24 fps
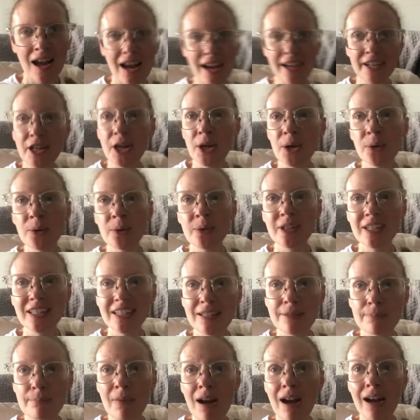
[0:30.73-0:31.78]
I know
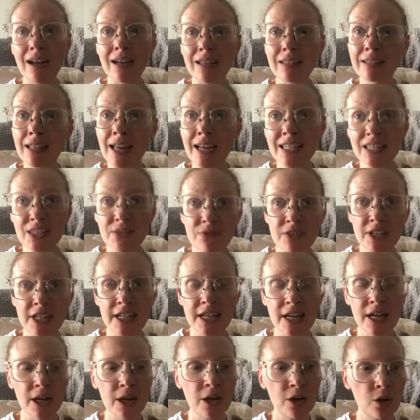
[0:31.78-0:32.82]
in my last
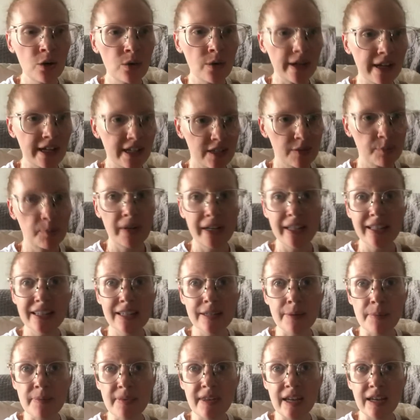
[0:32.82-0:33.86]
video I explained
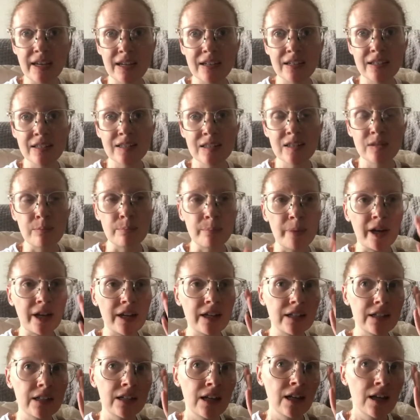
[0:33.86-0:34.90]
some things,
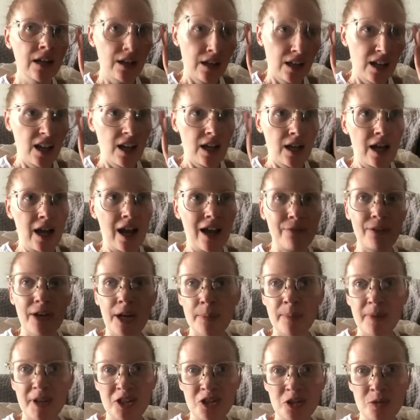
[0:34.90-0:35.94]
but I've had
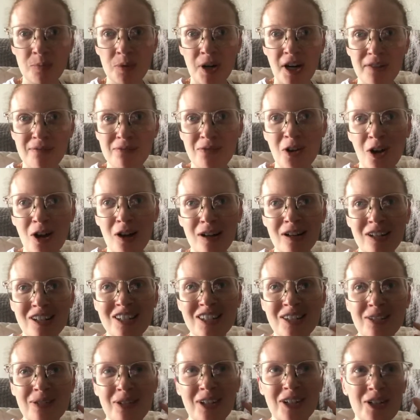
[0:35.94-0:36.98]
major brain fog,
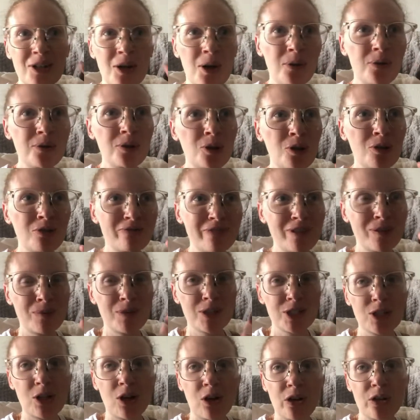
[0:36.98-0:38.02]
so I don't know if it
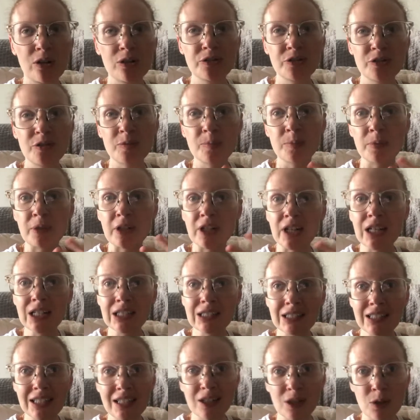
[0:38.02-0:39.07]
was all super
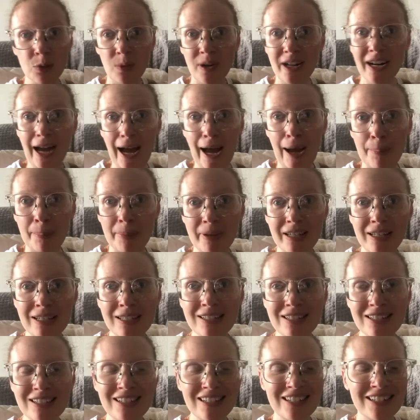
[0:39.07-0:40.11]
clear what
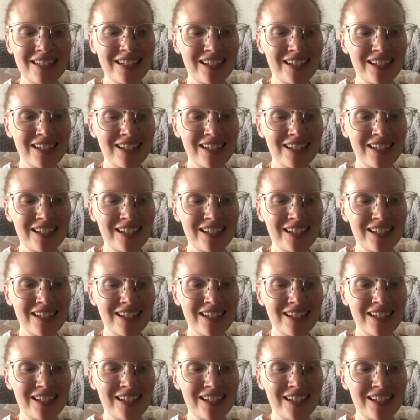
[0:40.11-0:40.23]
happened.